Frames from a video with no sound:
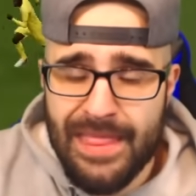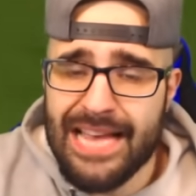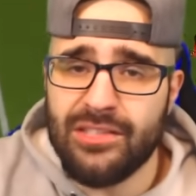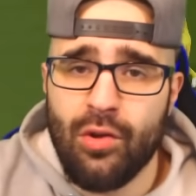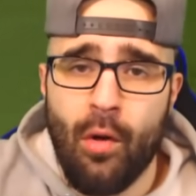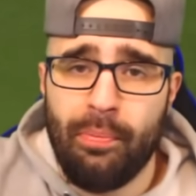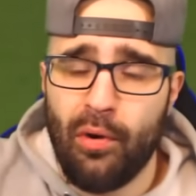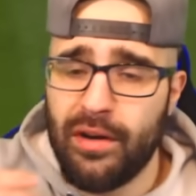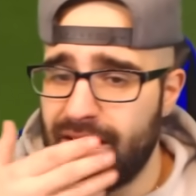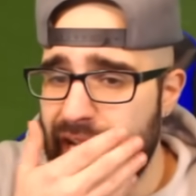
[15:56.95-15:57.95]
That's the whole
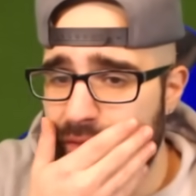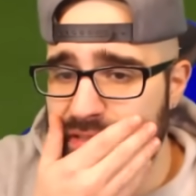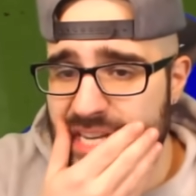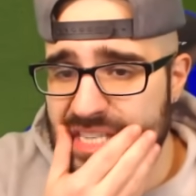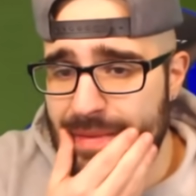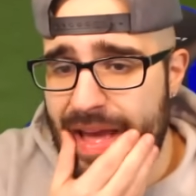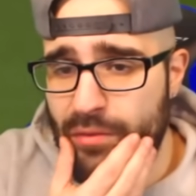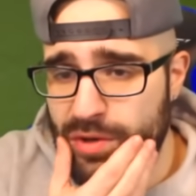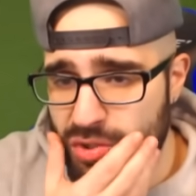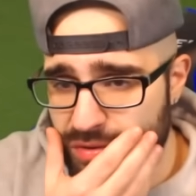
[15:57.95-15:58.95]
point of the conversation I'm
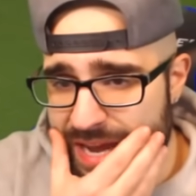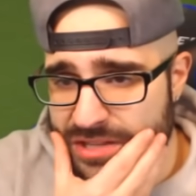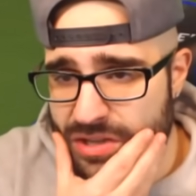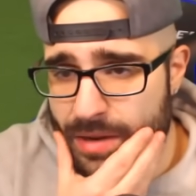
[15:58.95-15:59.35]
having with you guys.